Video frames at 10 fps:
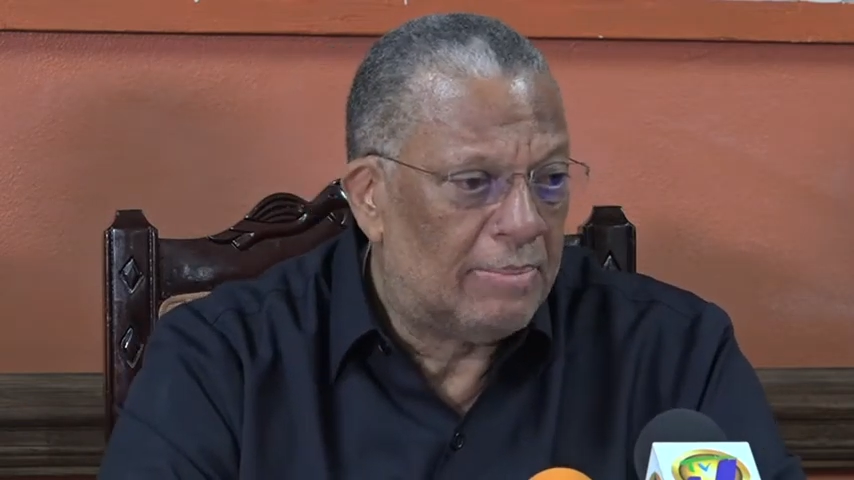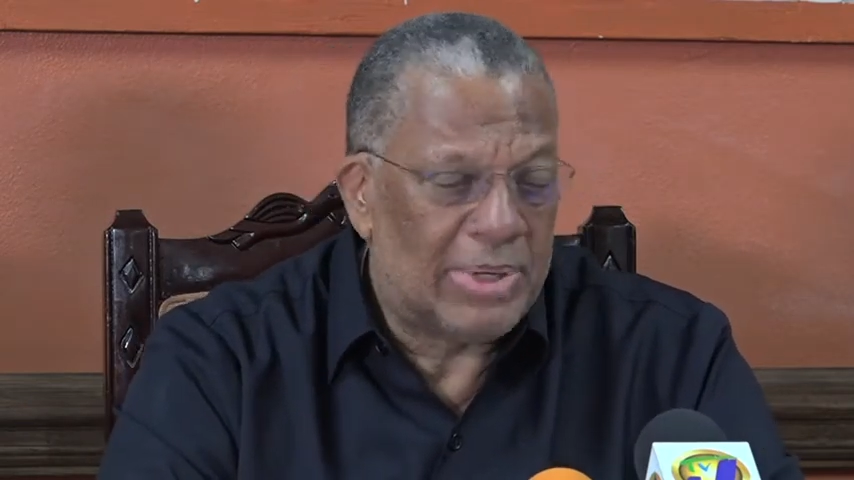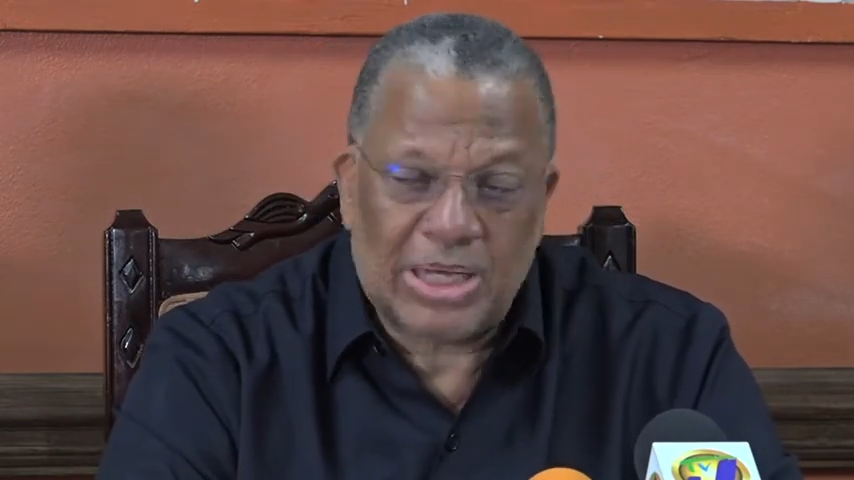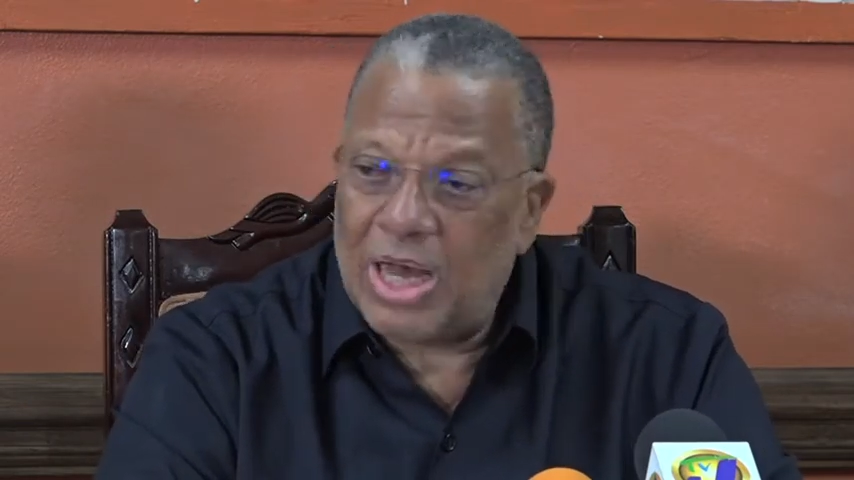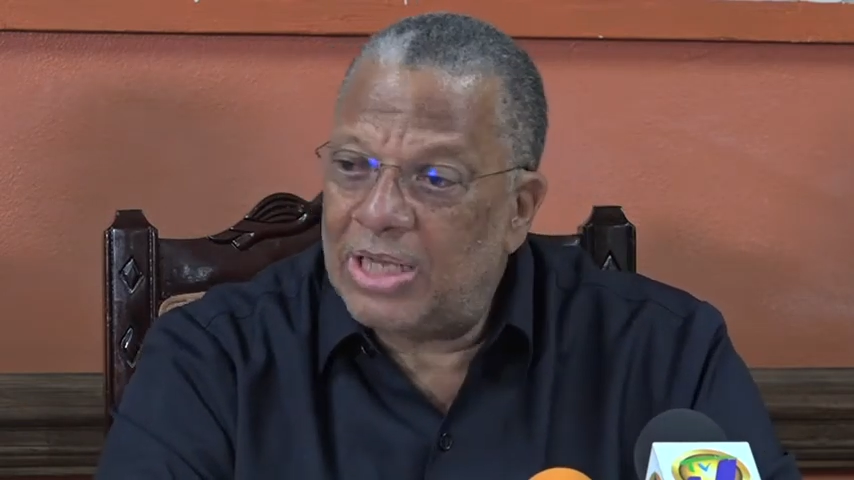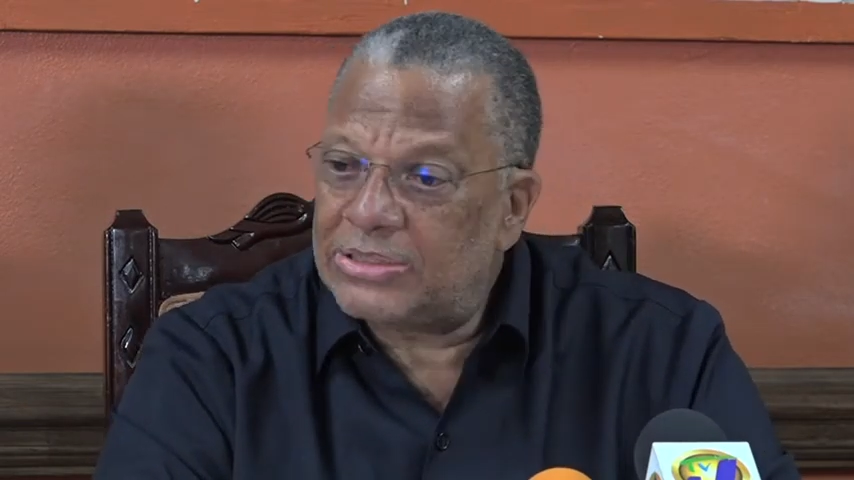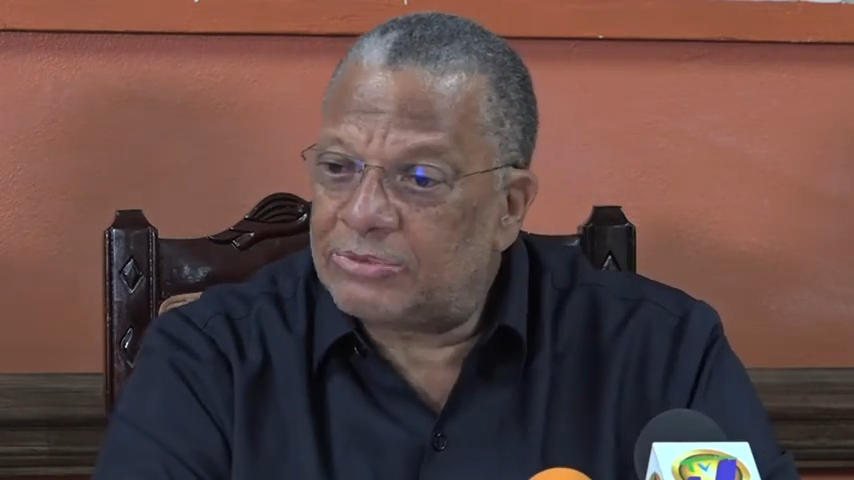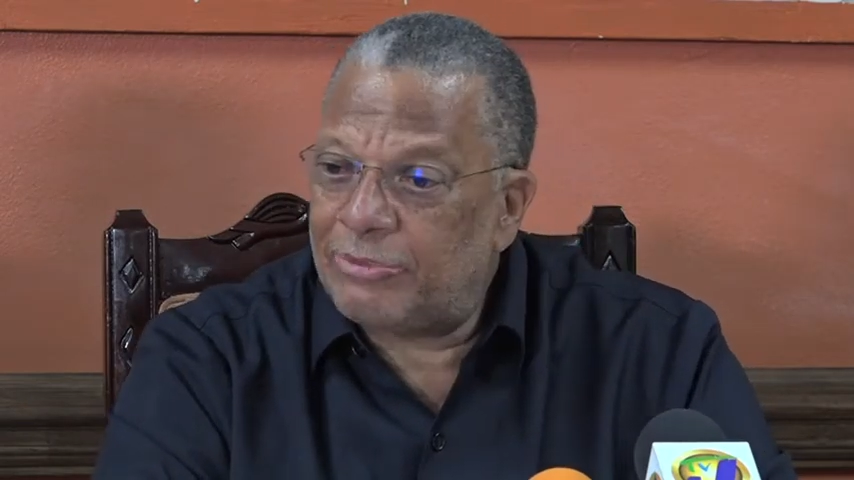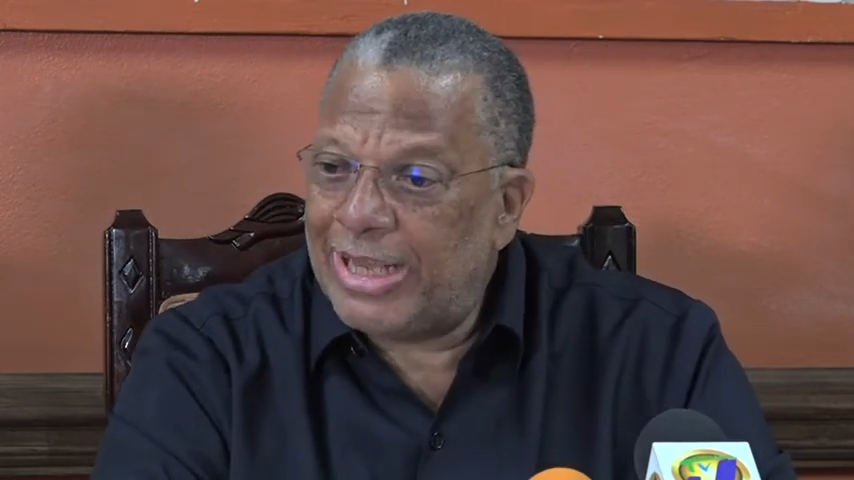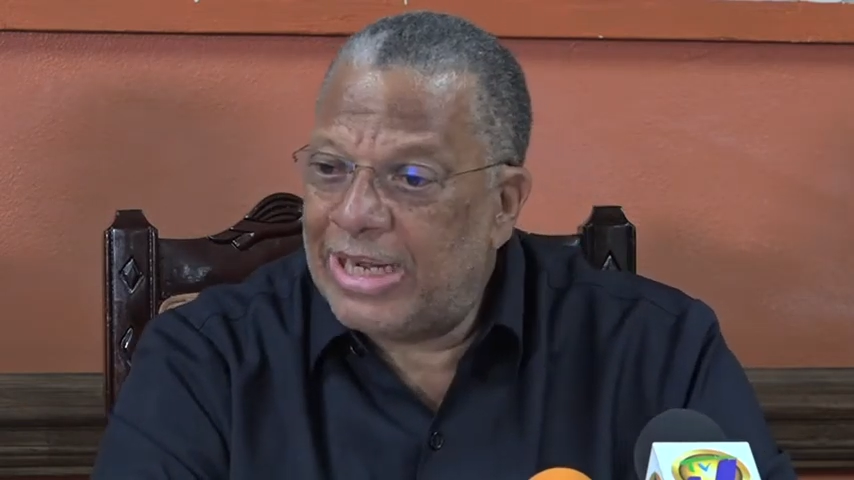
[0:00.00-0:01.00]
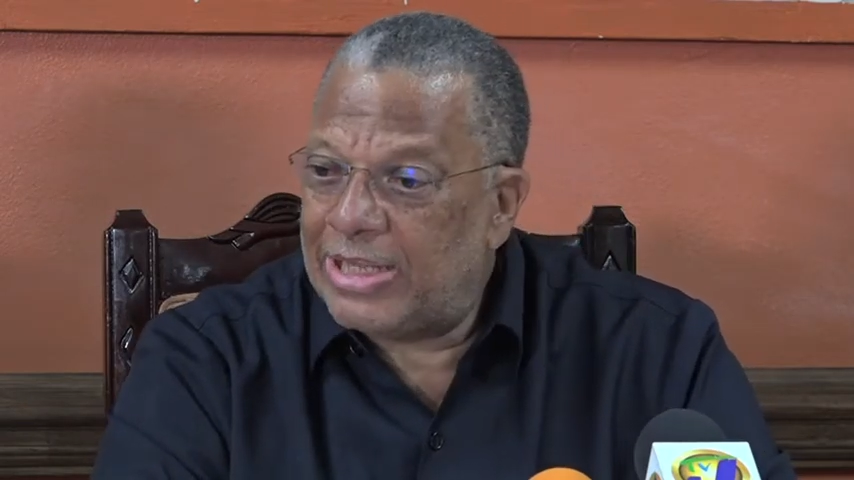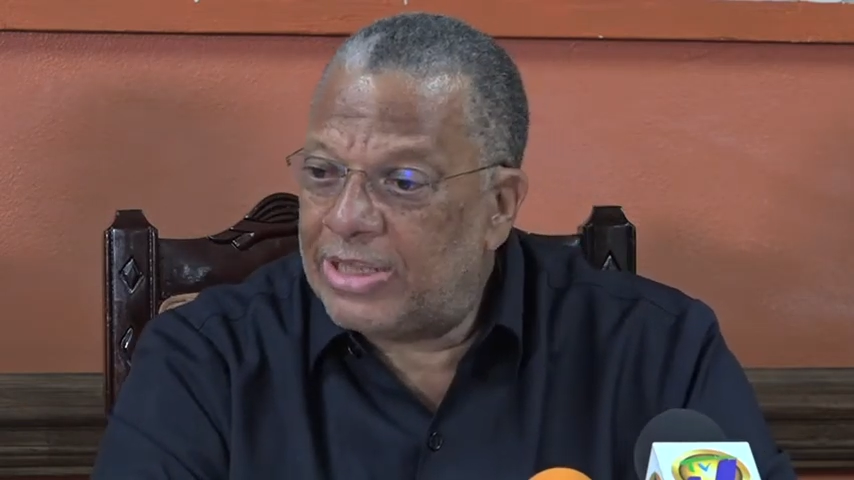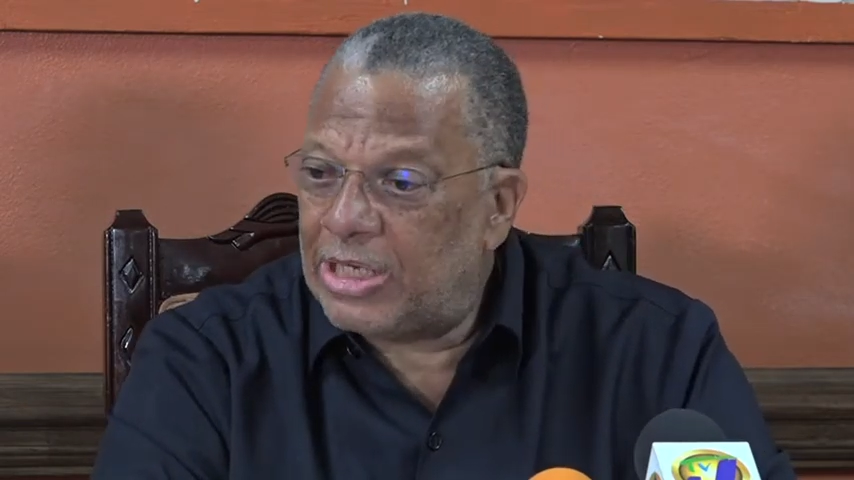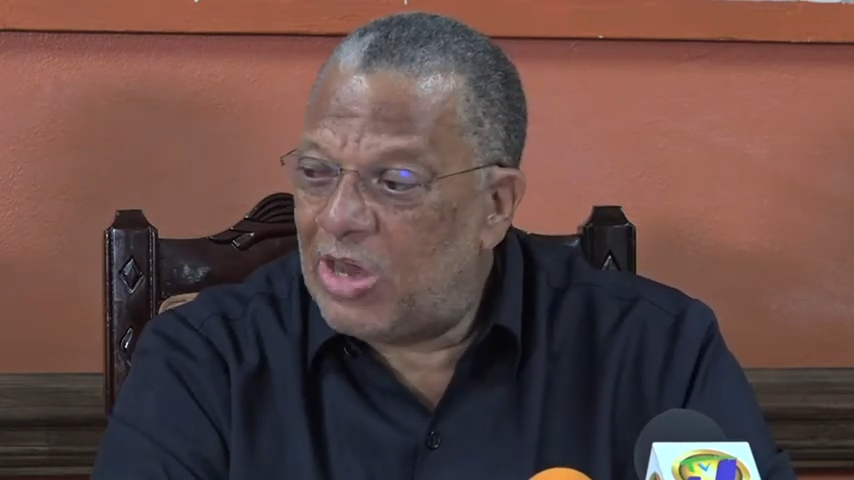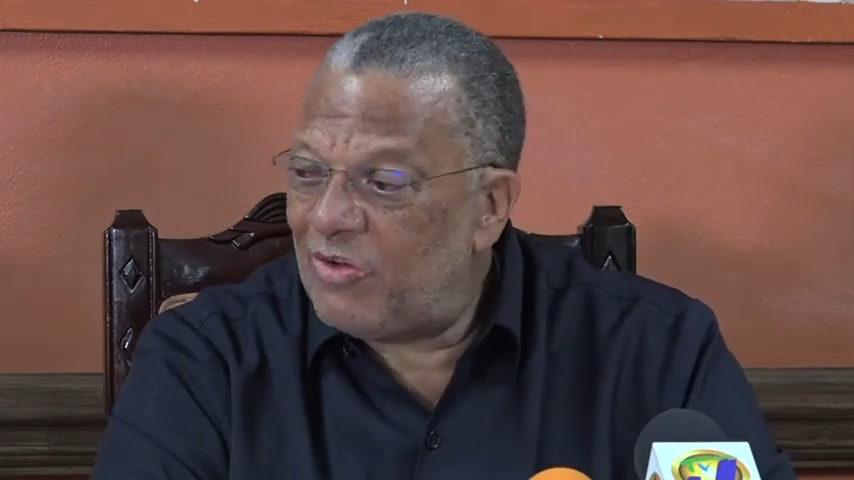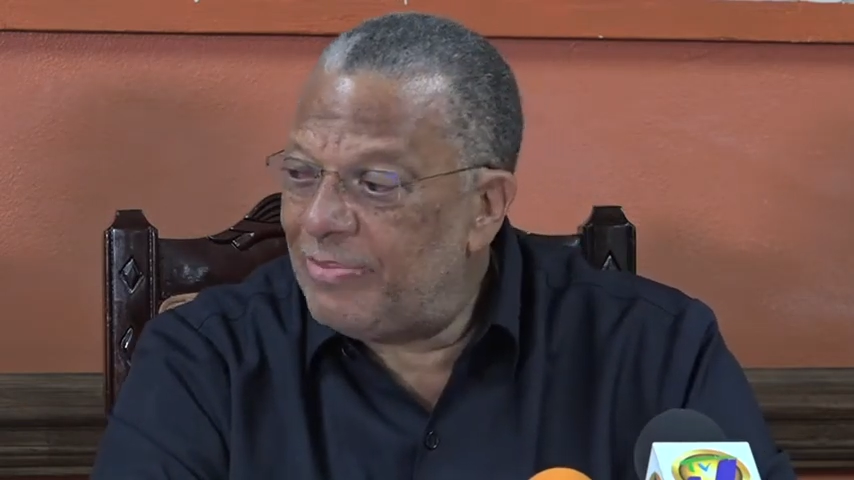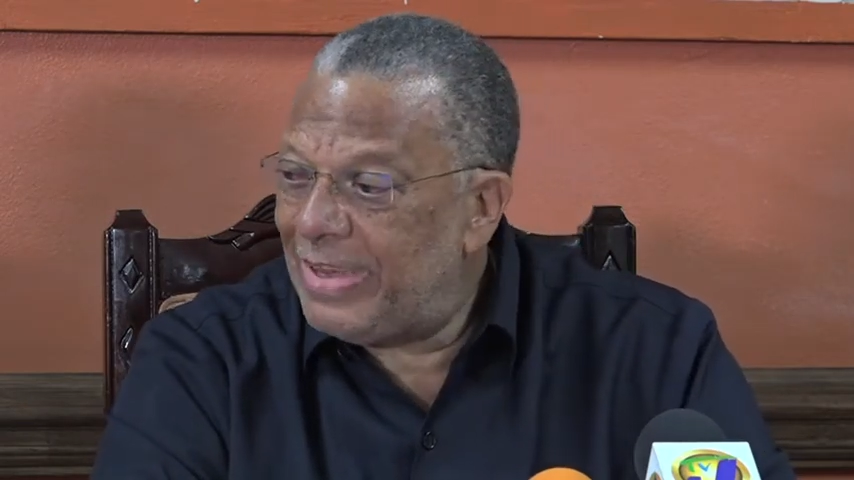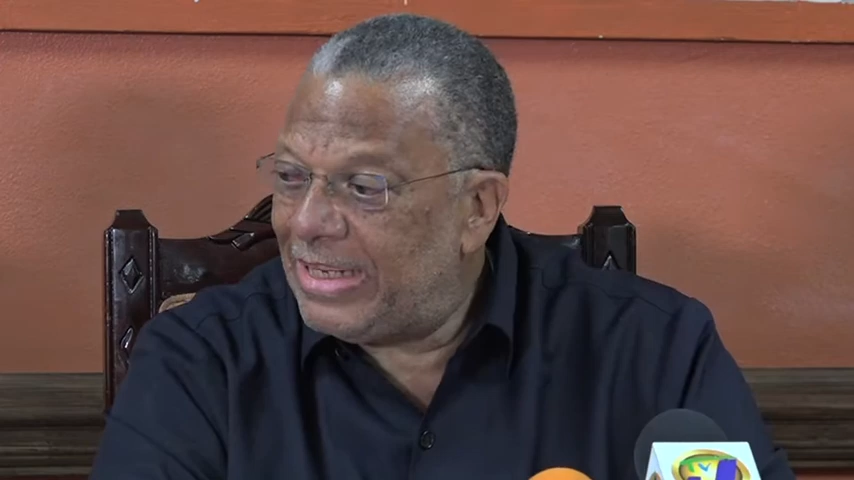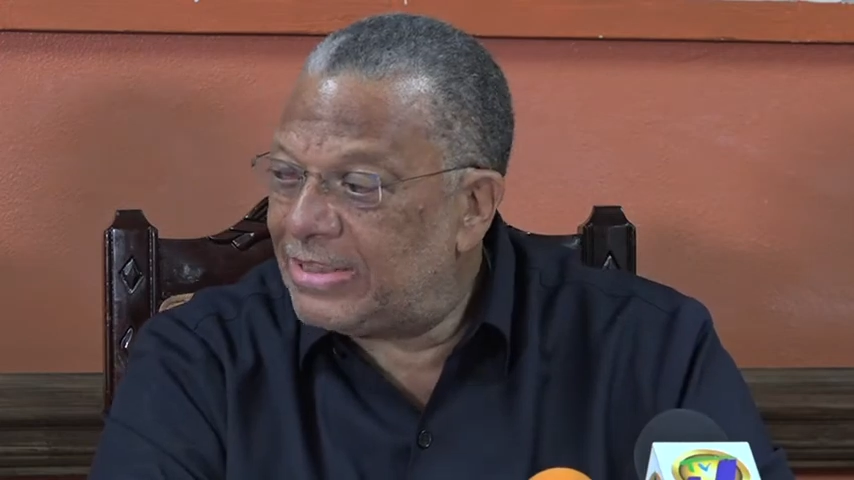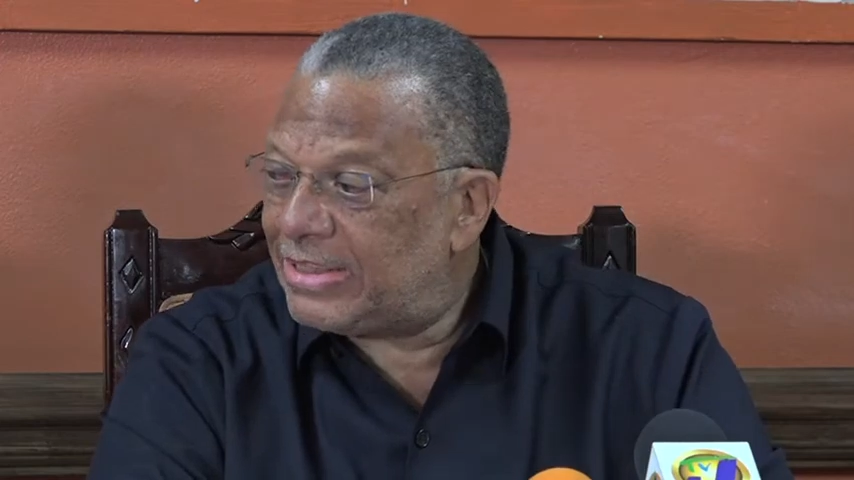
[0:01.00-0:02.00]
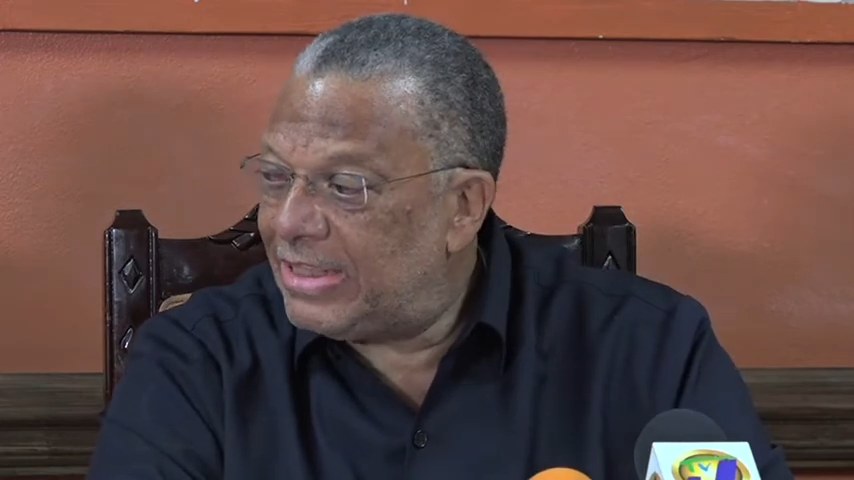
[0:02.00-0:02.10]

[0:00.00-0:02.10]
because really the government,